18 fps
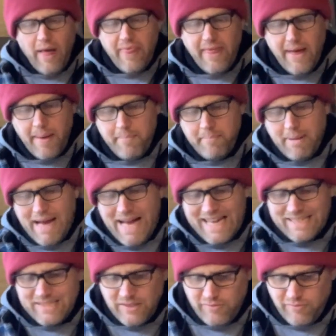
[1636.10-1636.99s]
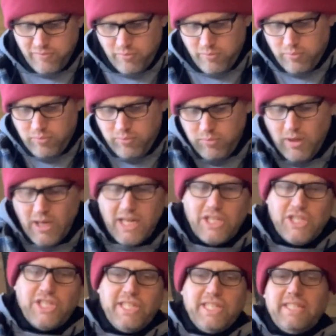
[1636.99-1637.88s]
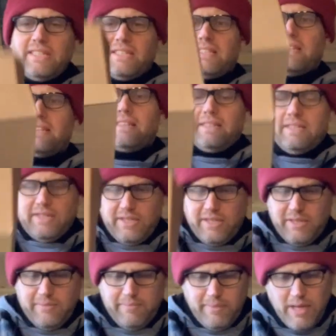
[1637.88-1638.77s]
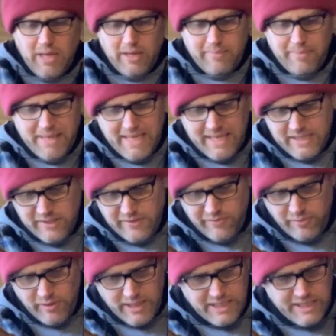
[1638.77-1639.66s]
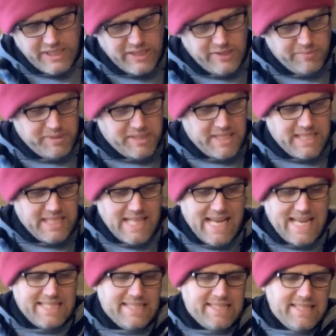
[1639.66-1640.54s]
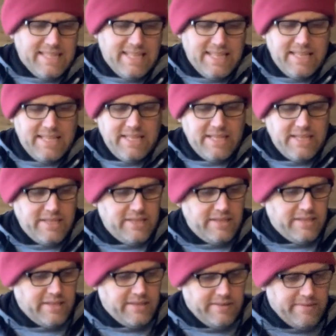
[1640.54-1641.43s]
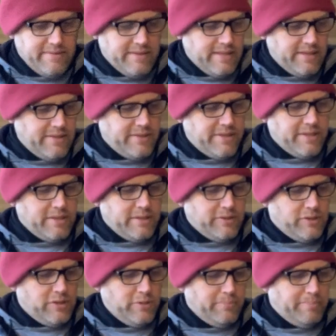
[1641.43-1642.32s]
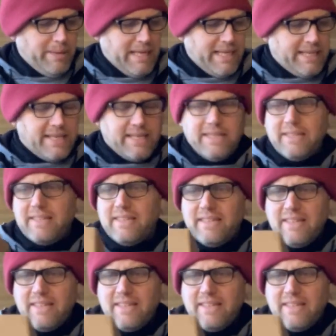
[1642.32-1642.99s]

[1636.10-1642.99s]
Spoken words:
the box of watches, this small box of watches, which is the last thing in here, other than those 2 Pelican